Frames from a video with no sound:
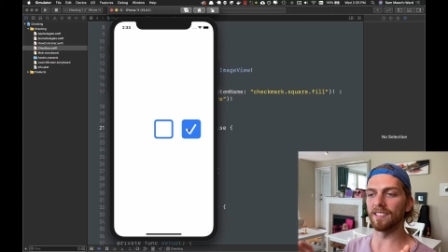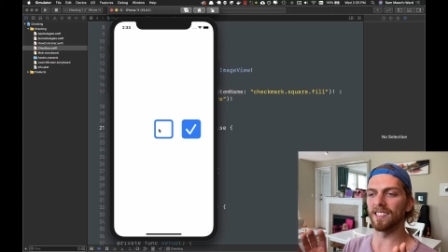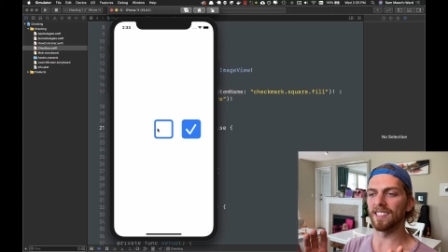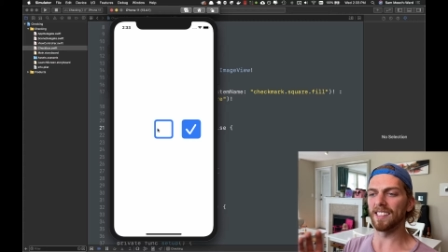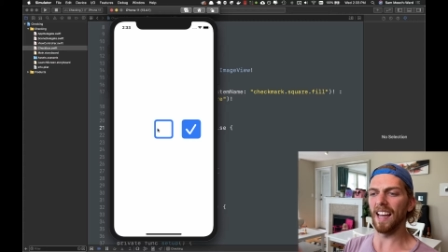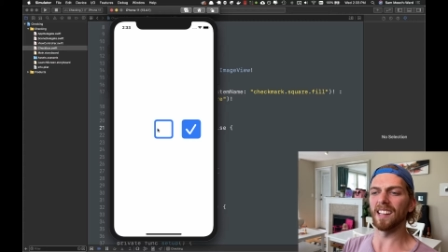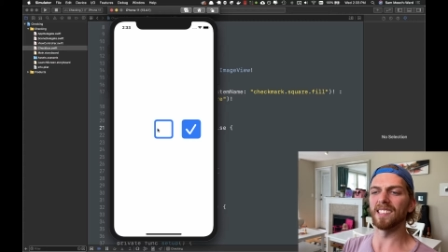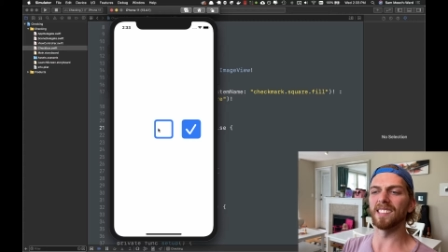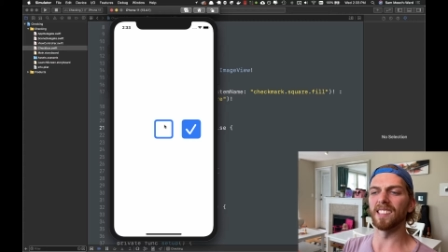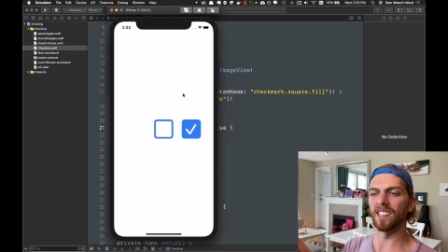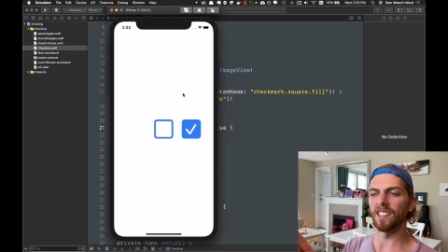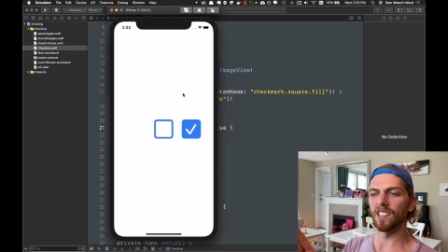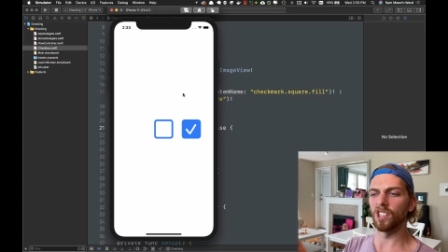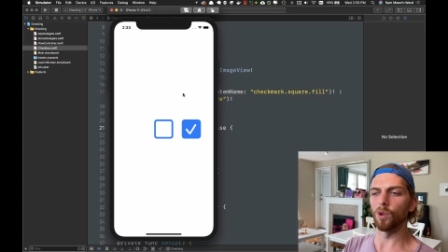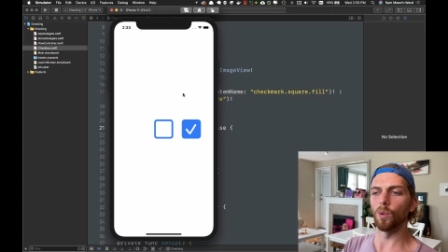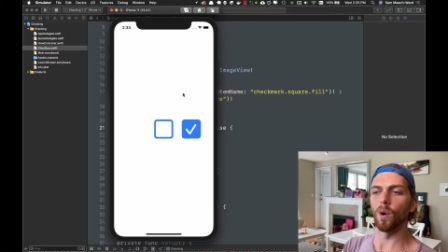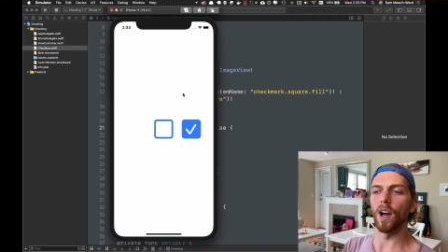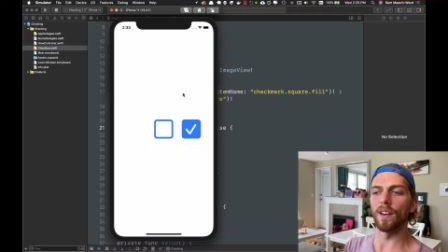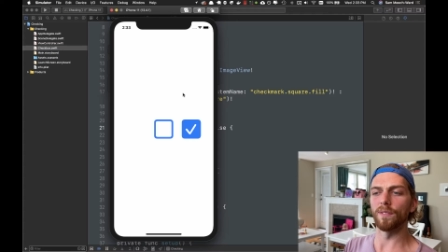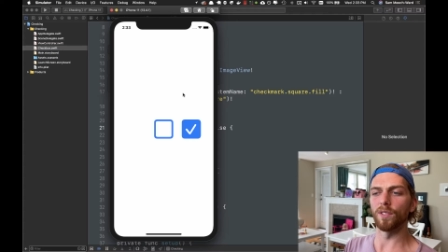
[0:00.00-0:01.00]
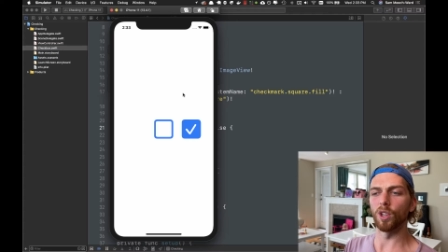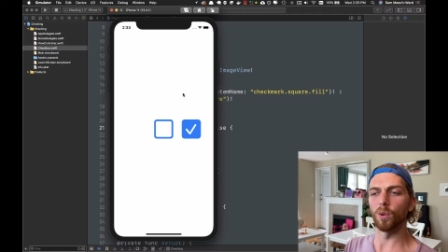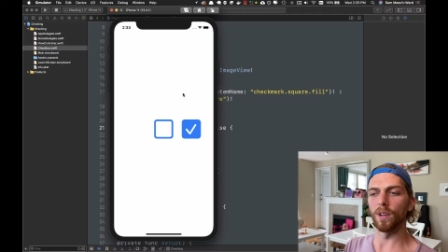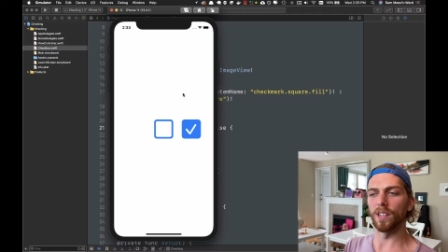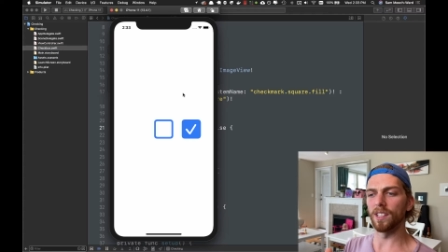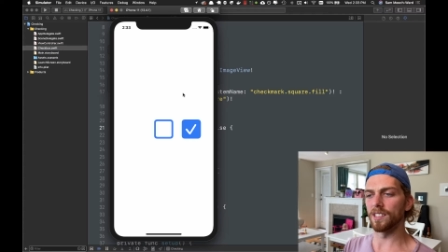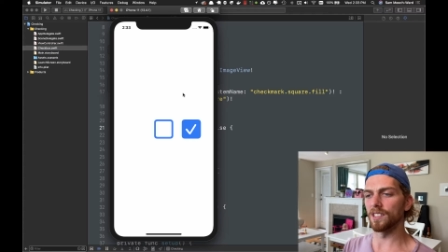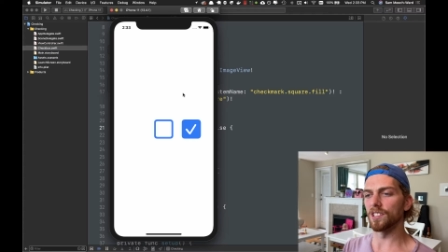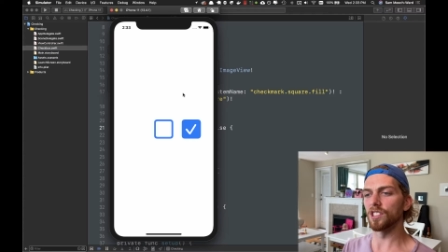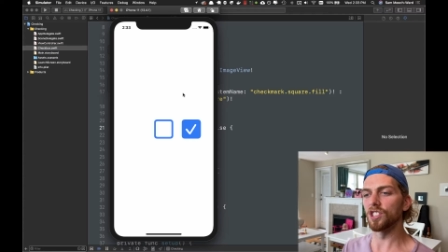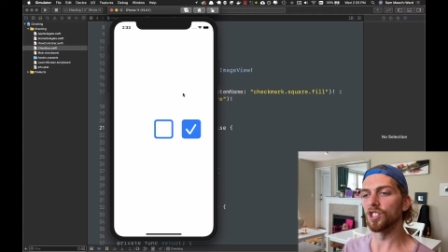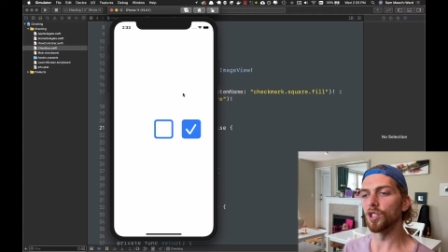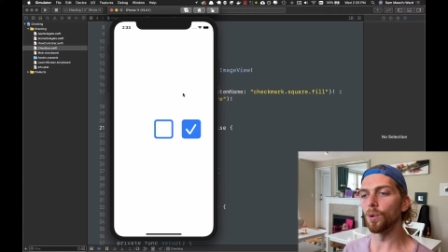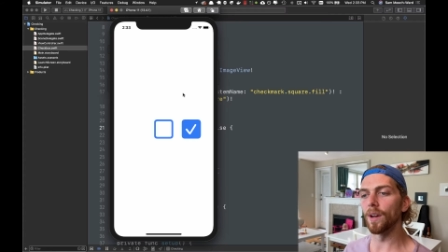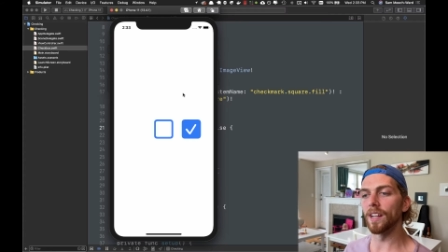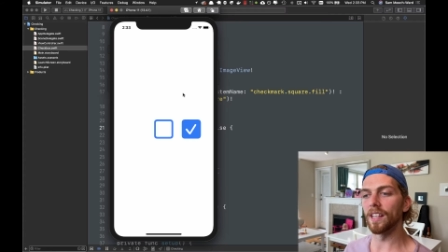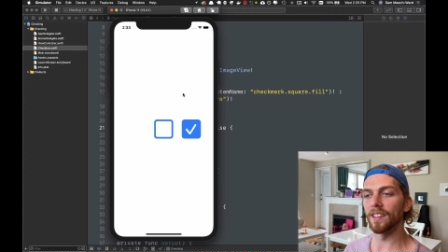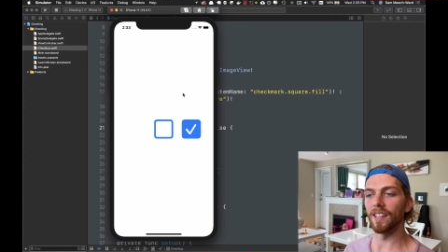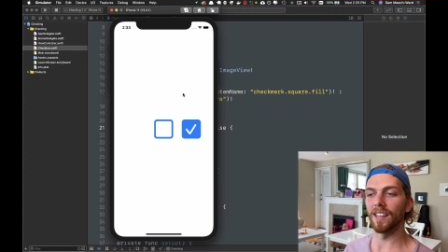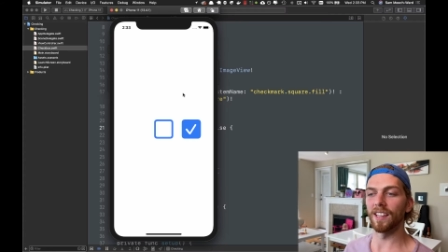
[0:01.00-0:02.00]
static UI view. It doesn't do
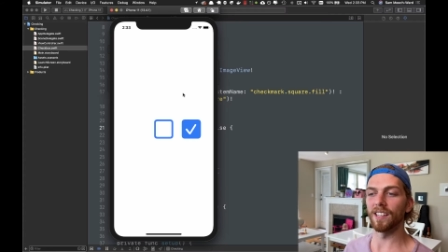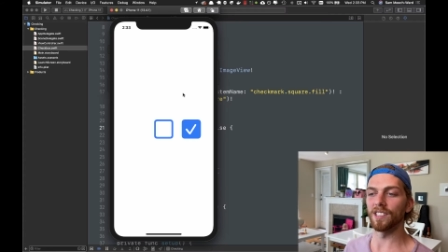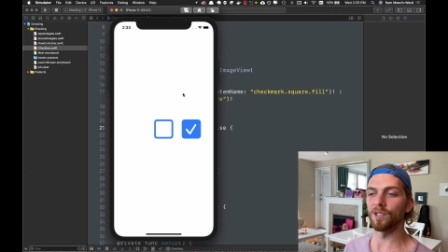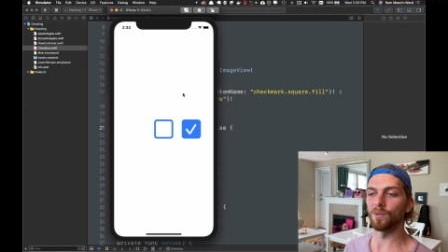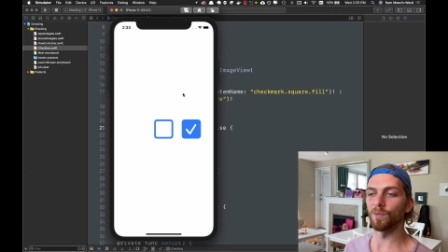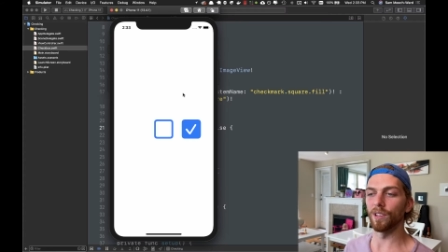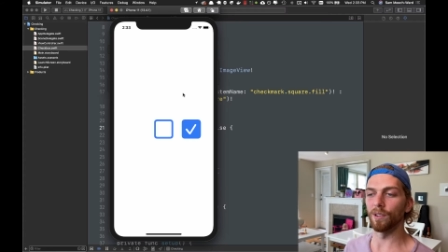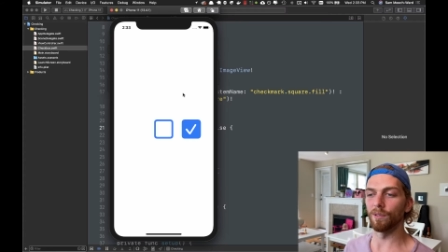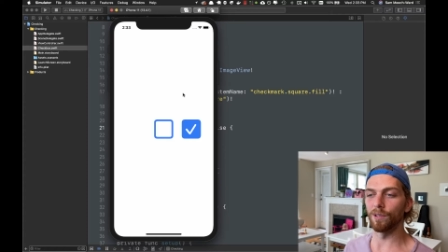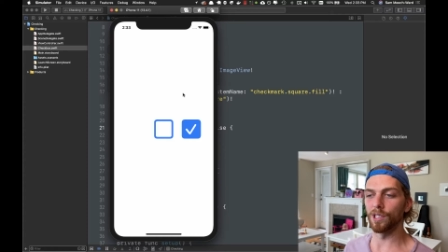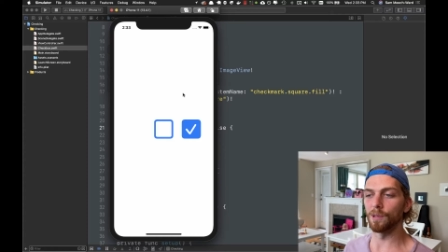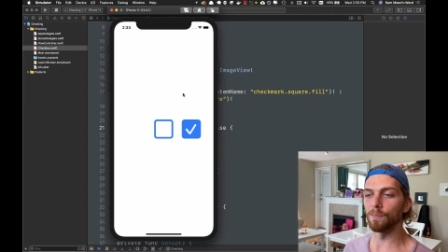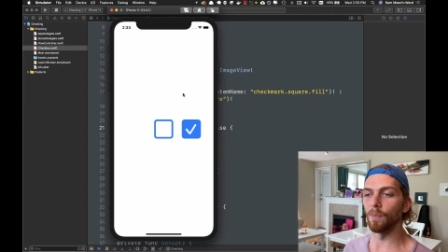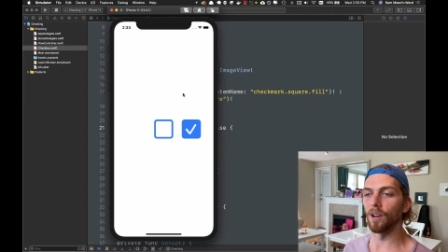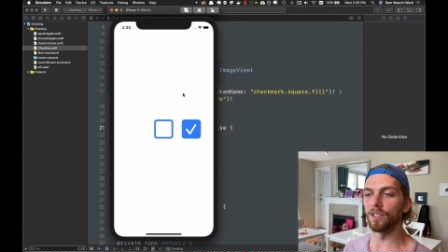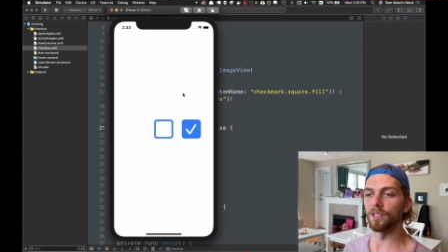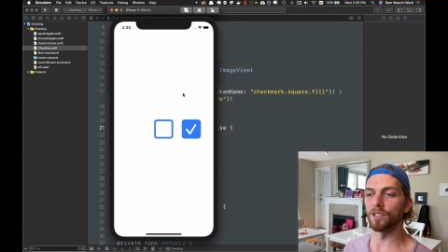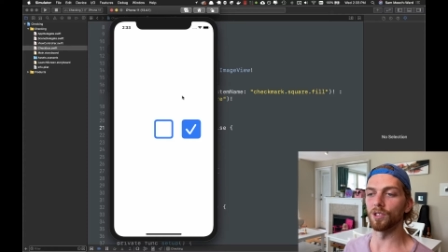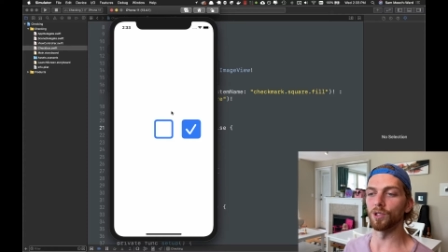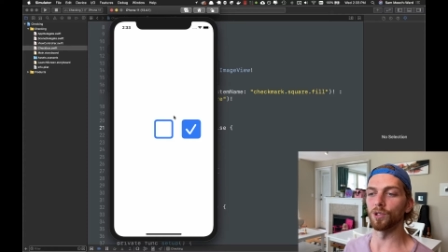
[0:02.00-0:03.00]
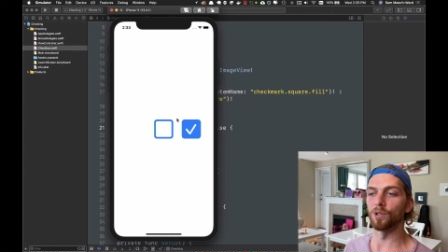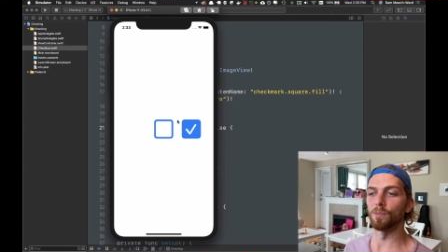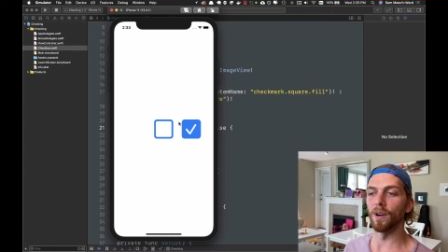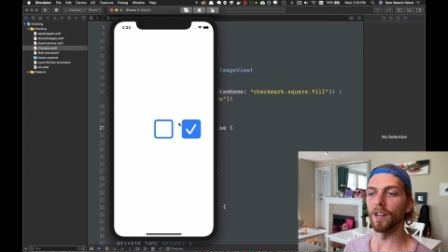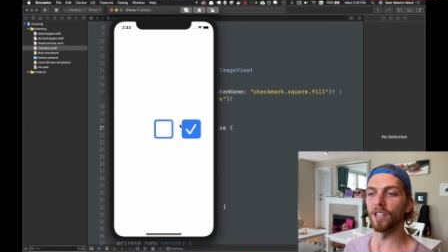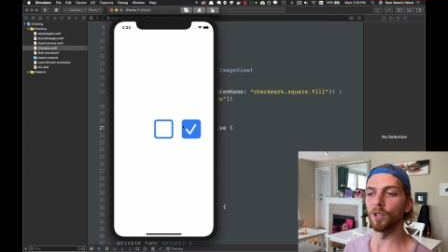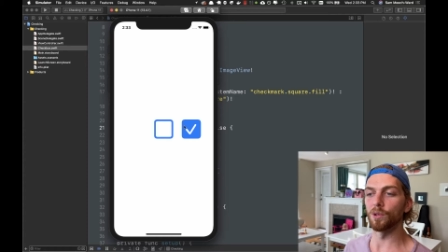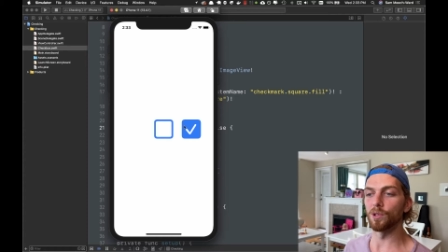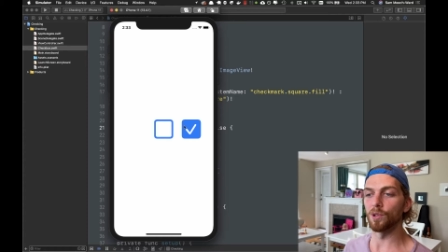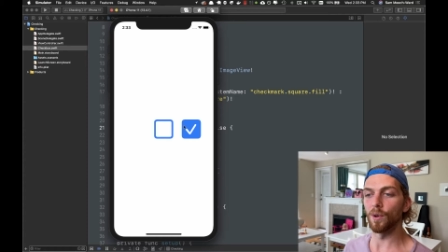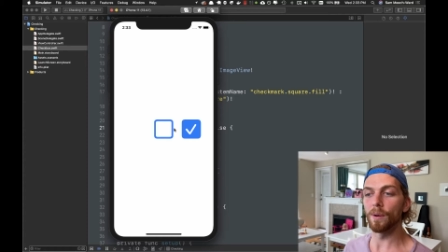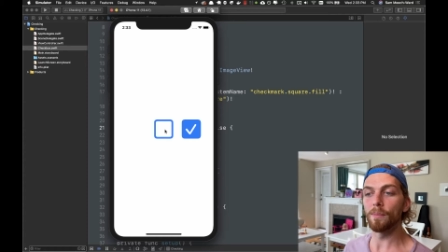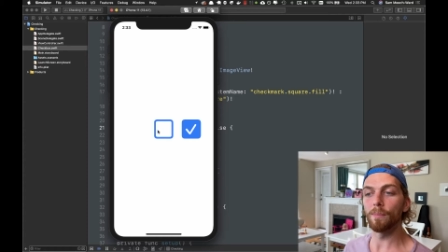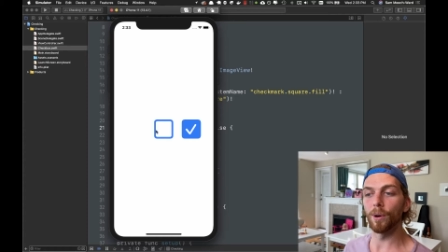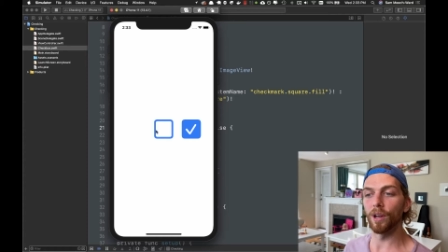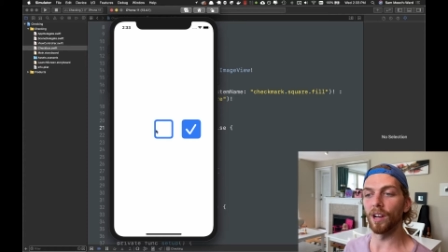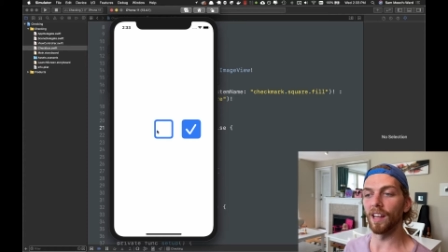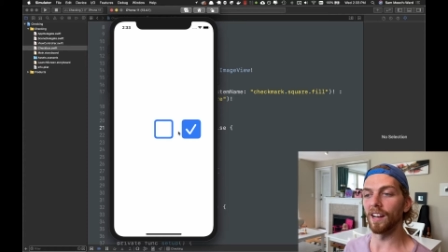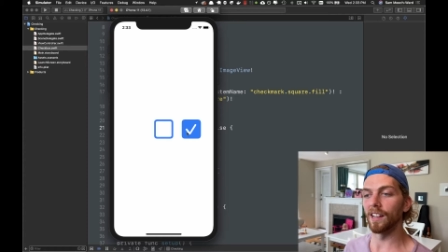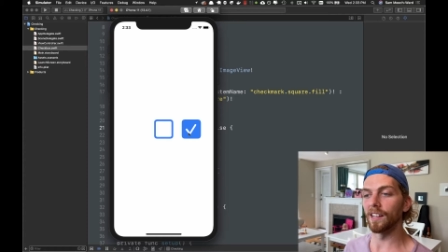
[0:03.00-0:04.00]
anything. It doesn't really respond to my user
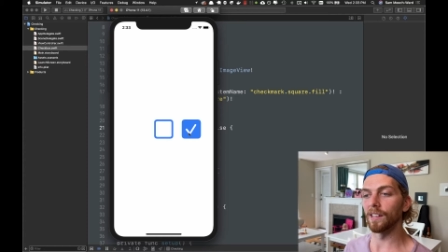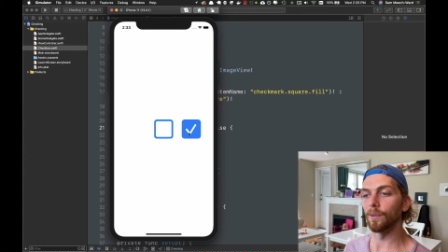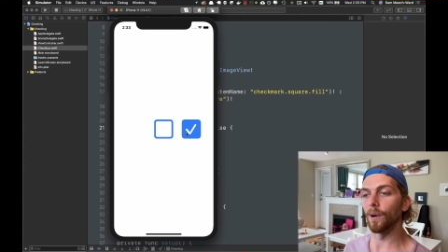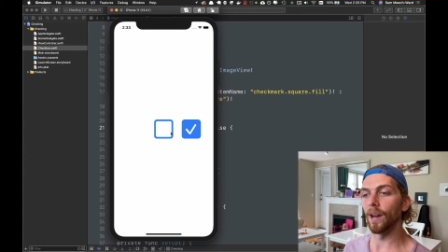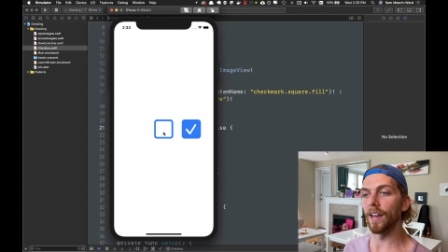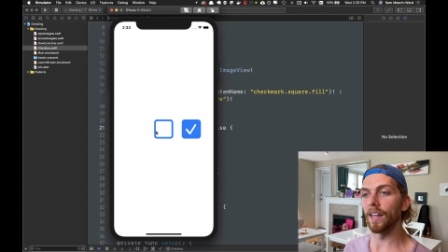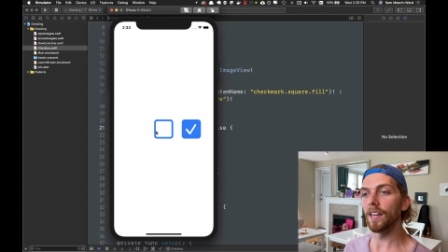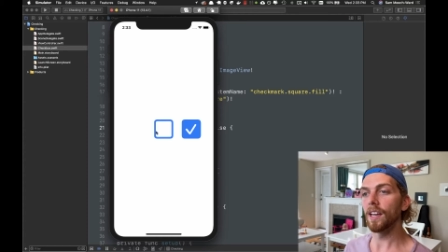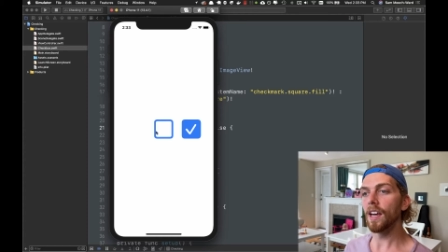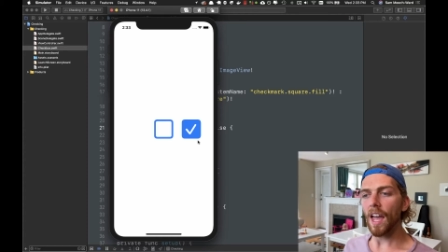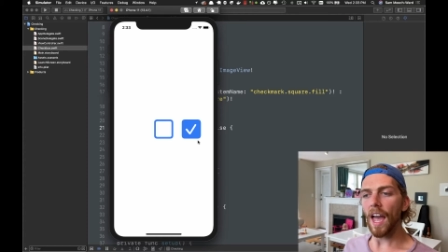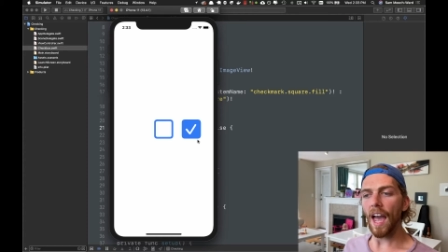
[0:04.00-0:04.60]
input in any way.